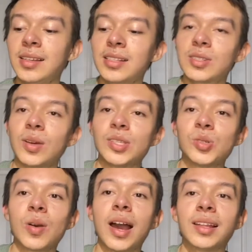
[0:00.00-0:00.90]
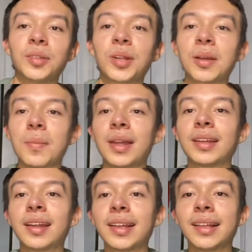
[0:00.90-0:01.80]
So I do highly recommend
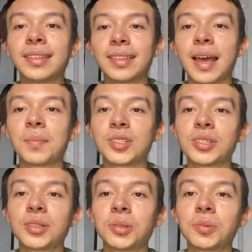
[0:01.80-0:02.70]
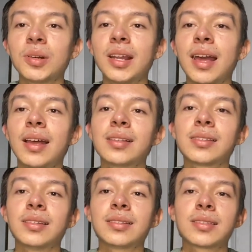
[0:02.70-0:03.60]
getting that particular one as
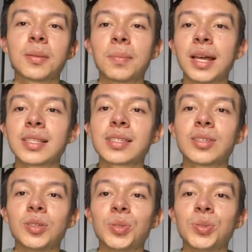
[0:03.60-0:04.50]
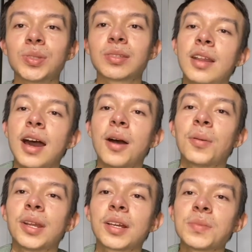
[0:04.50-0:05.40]
it's the best to use. Now,
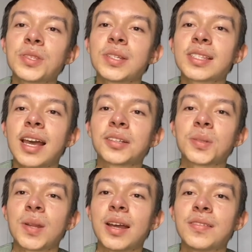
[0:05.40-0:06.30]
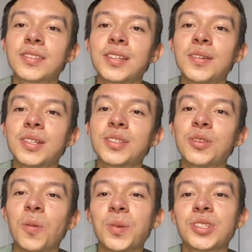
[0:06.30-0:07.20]
when it comes to X-Acto knives, there is
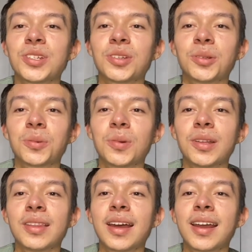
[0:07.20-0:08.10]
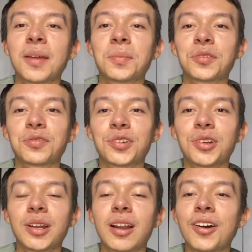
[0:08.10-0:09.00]
no particular one that I
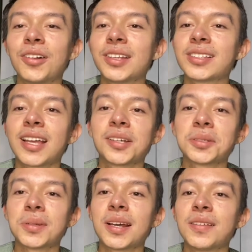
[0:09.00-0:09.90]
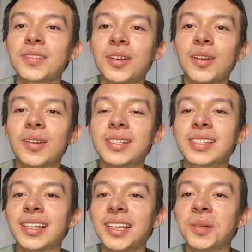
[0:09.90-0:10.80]
prefer. All X-Acto knives are
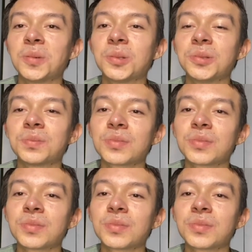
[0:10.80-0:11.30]
honestly equal.